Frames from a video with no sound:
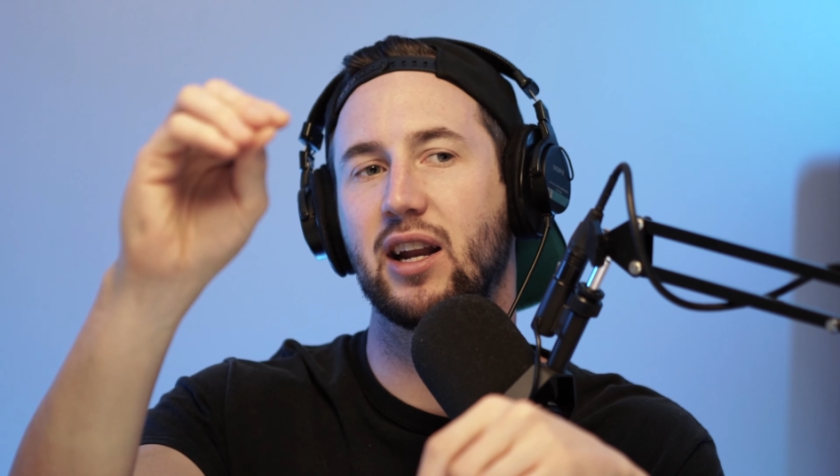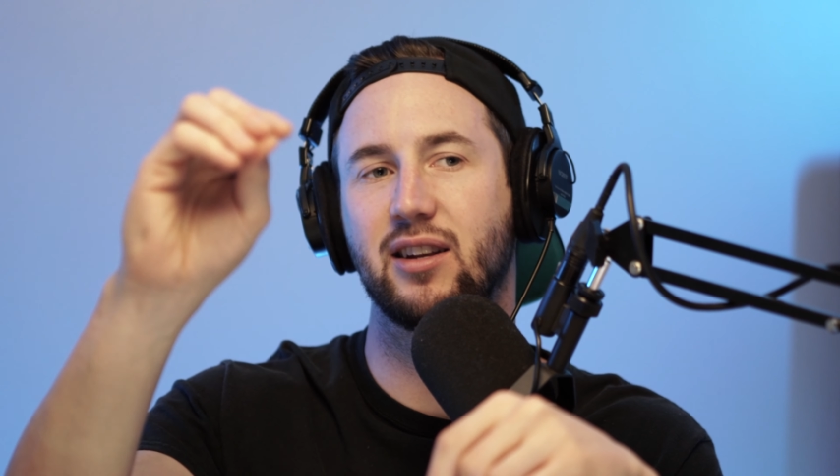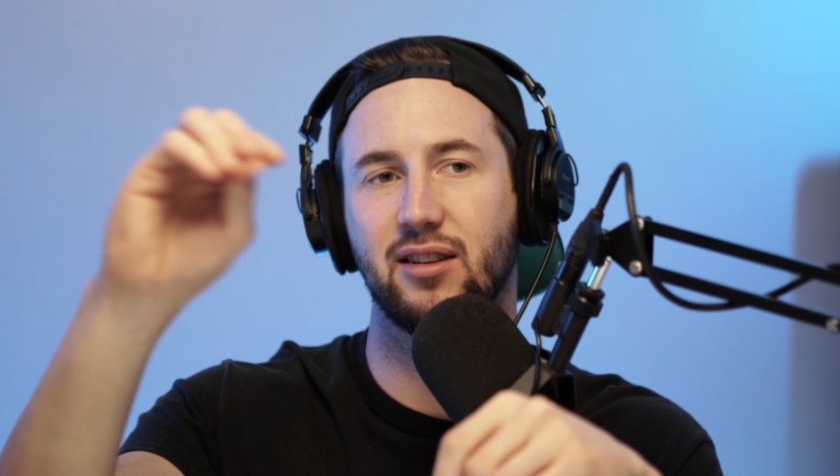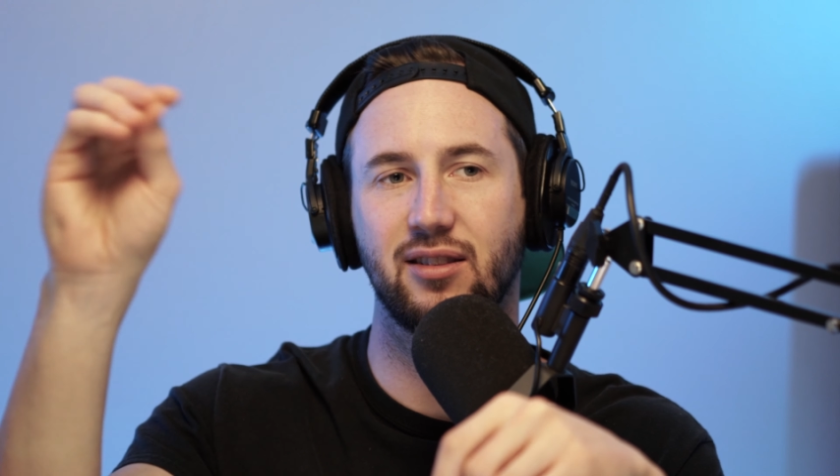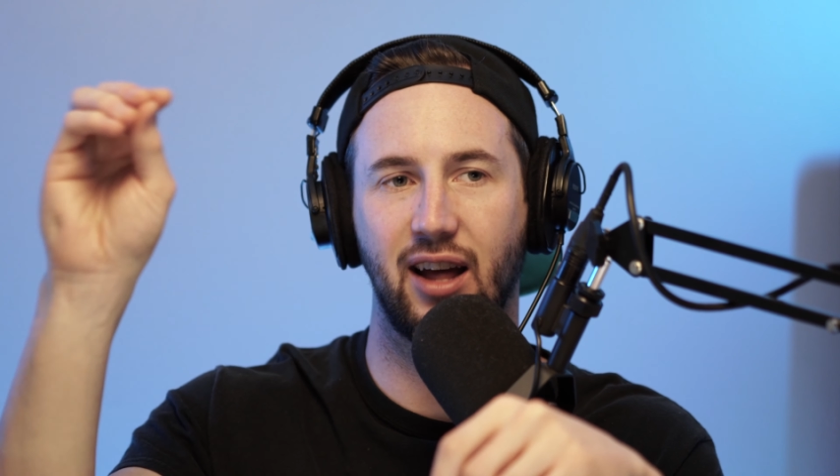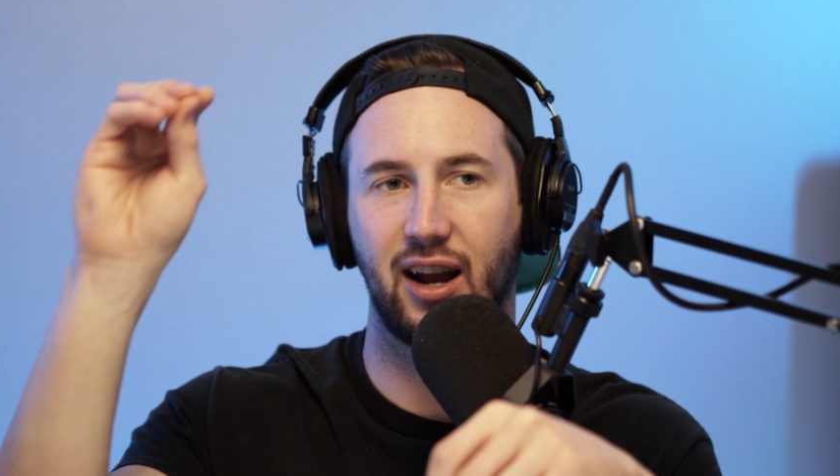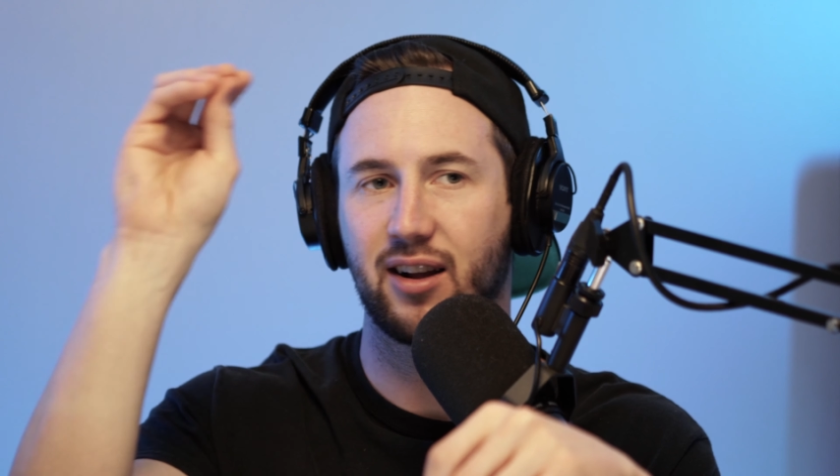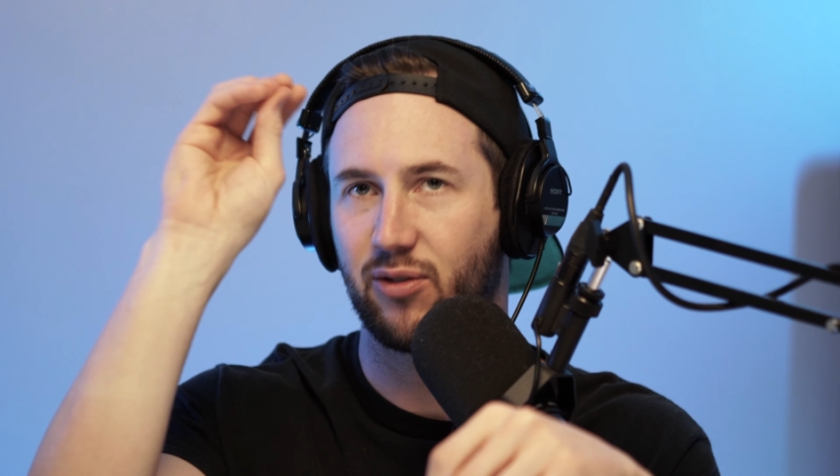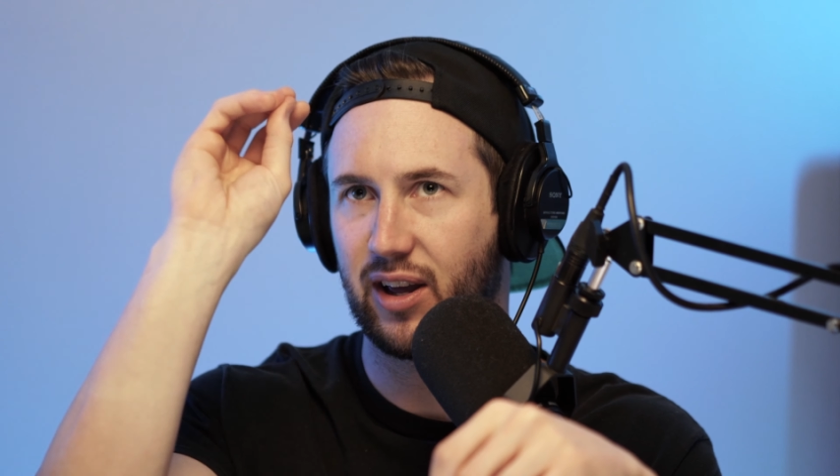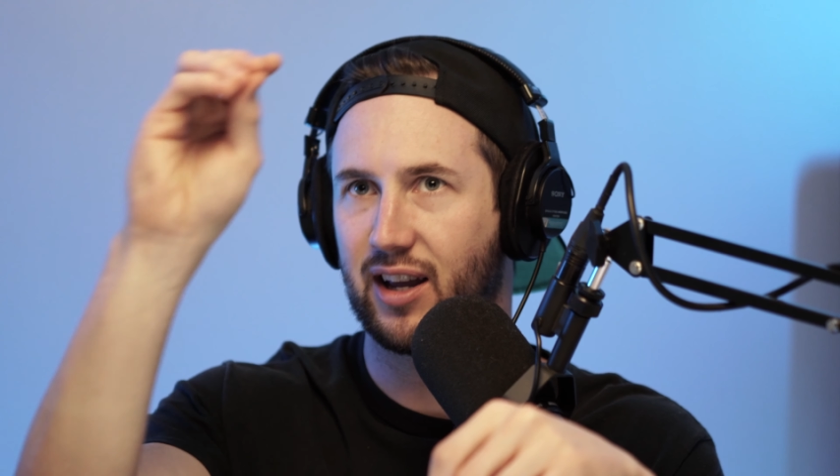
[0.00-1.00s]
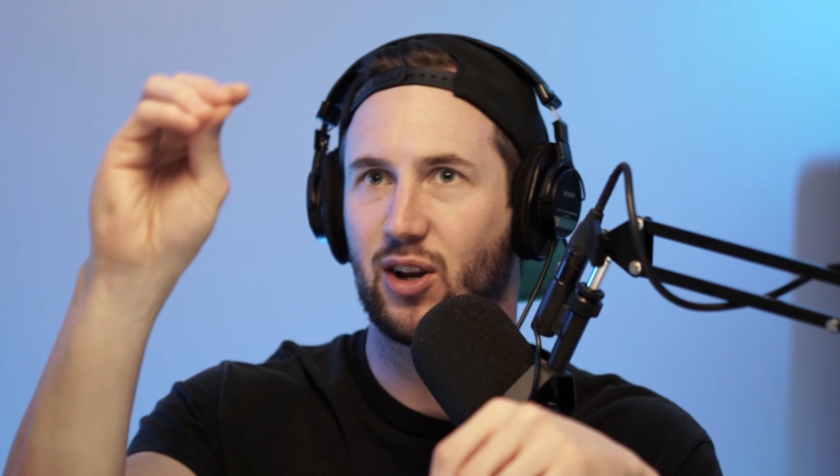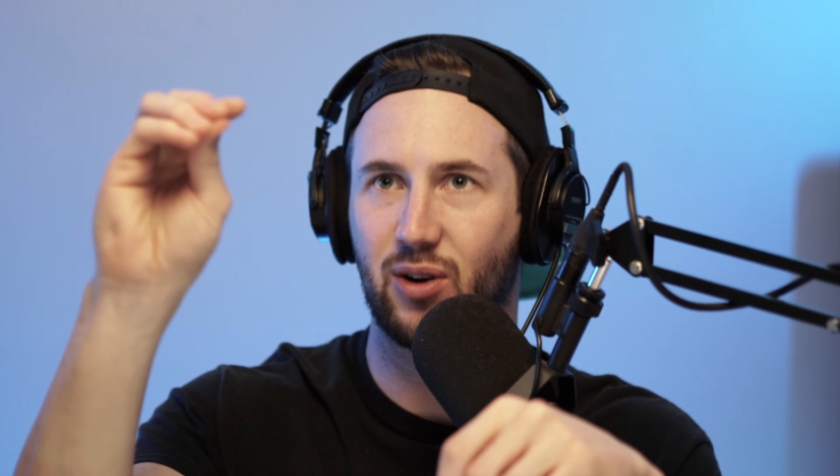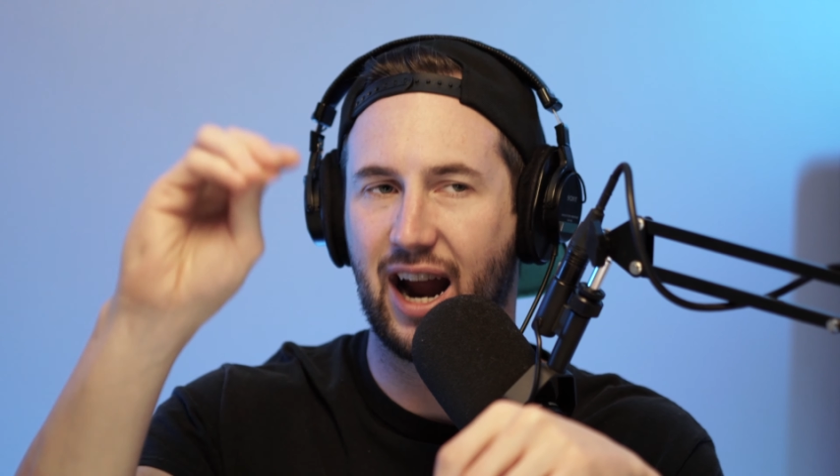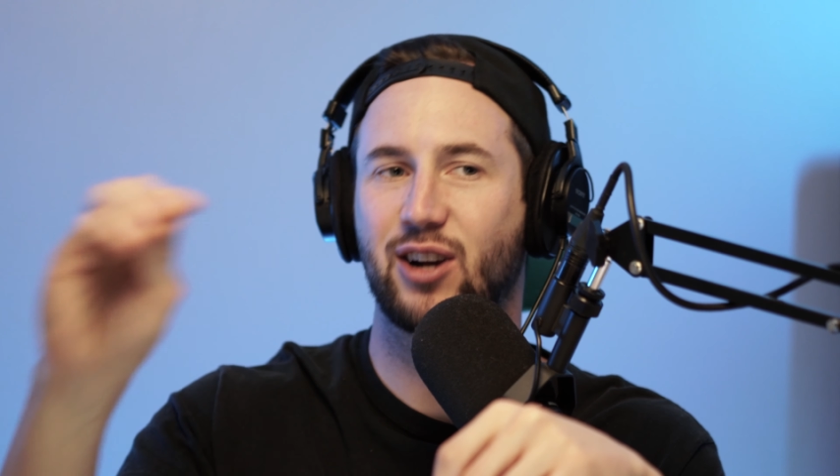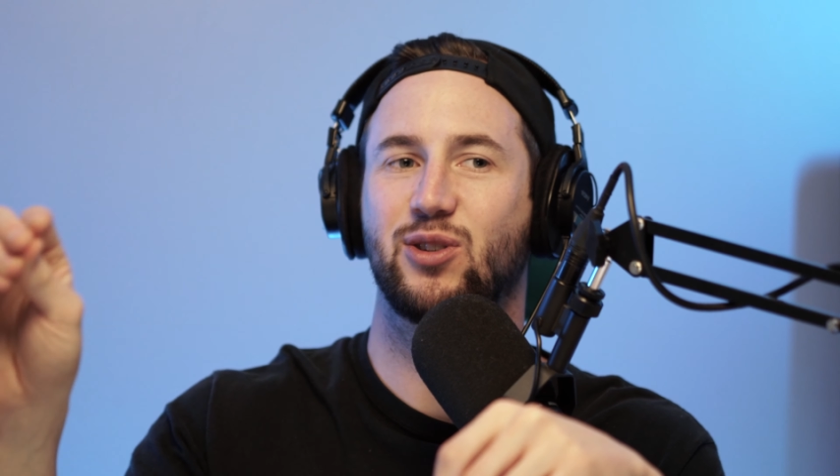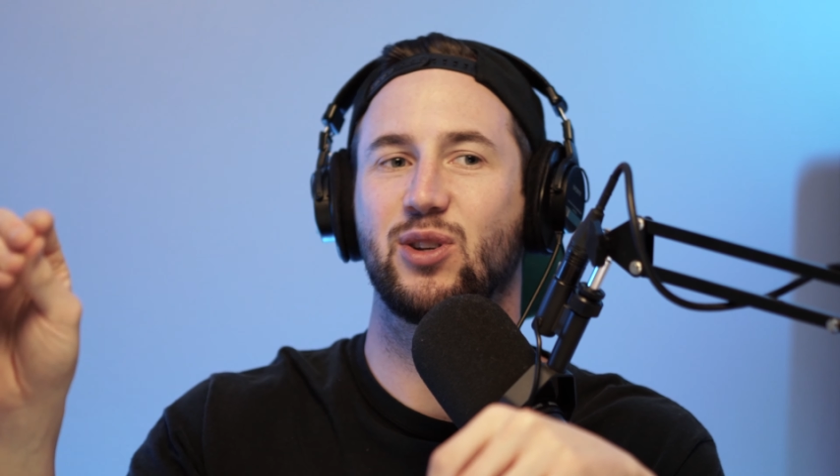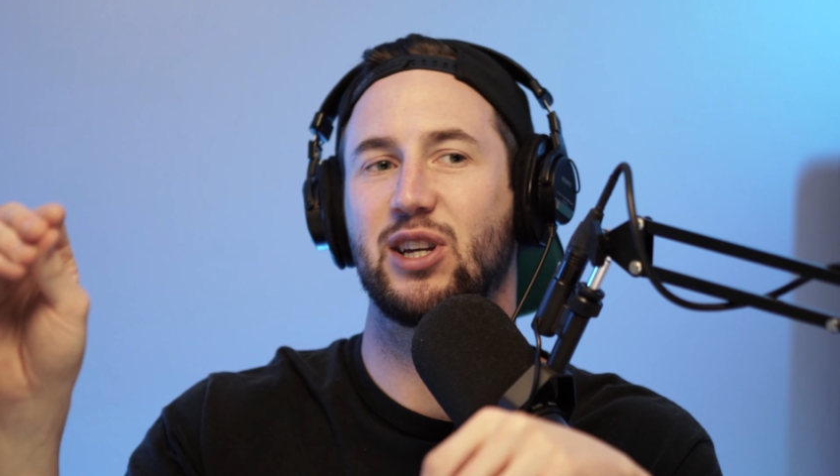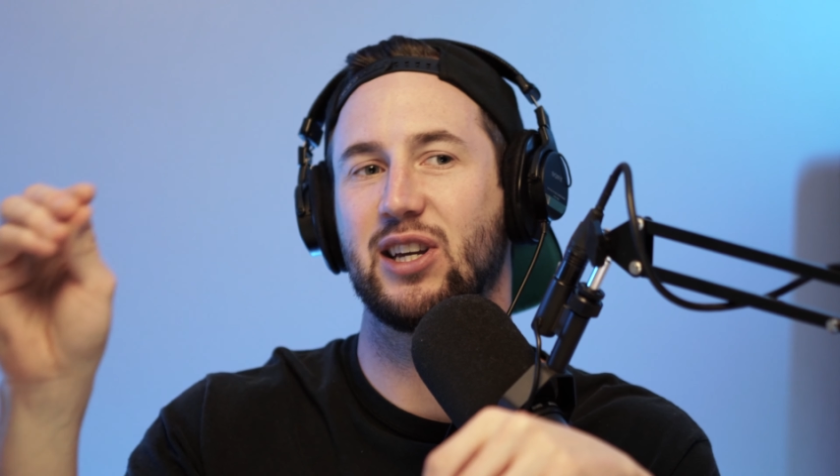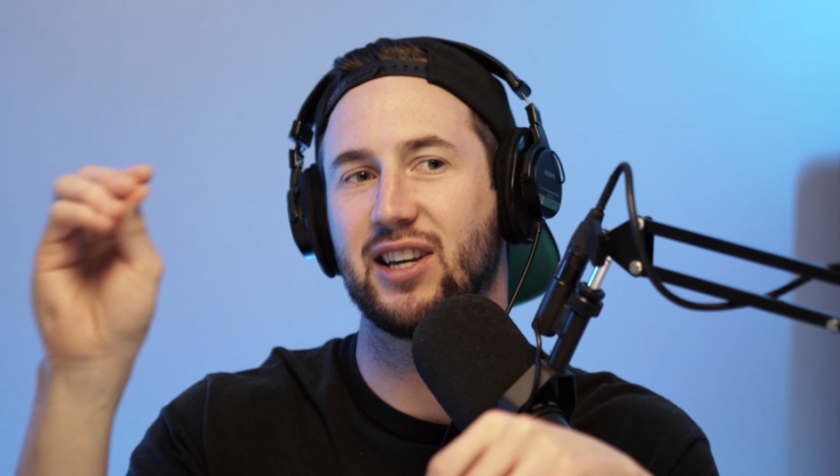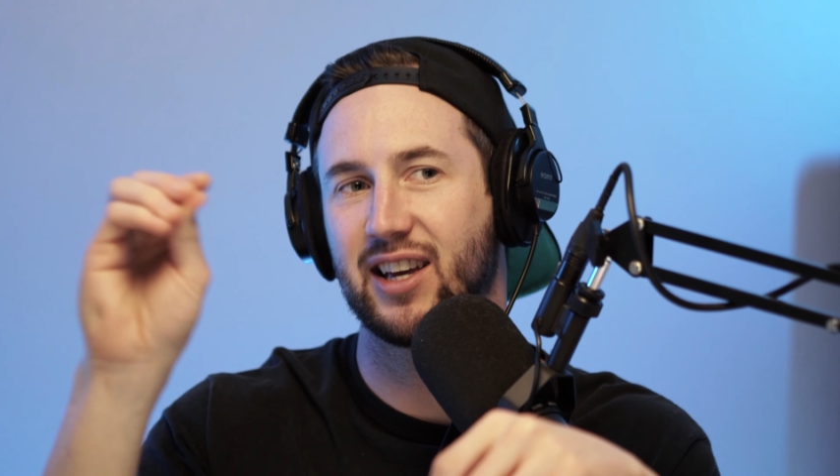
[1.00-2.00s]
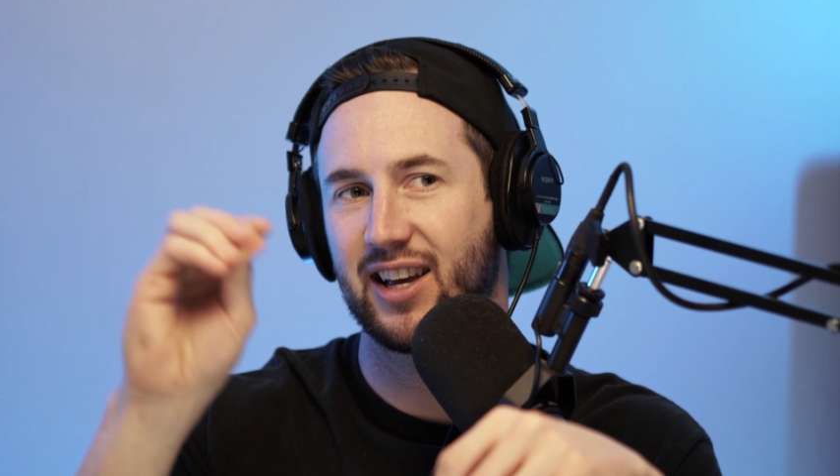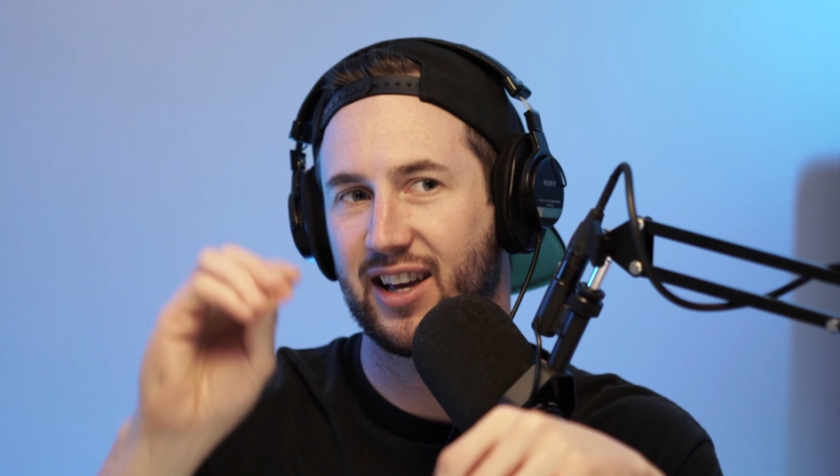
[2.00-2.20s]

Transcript: into like thinking you're actually